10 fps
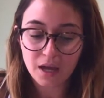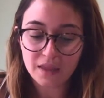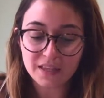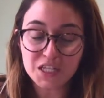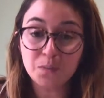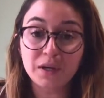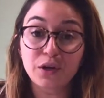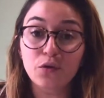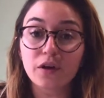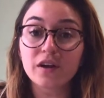They speak
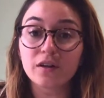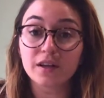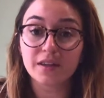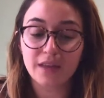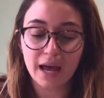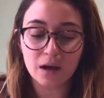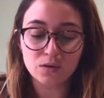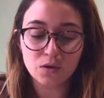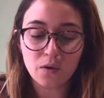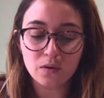Creole in the
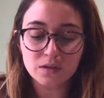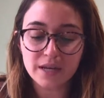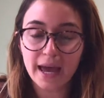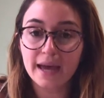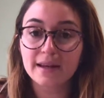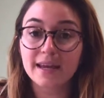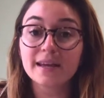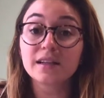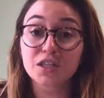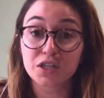household and
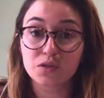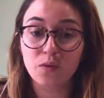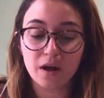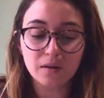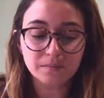English as well.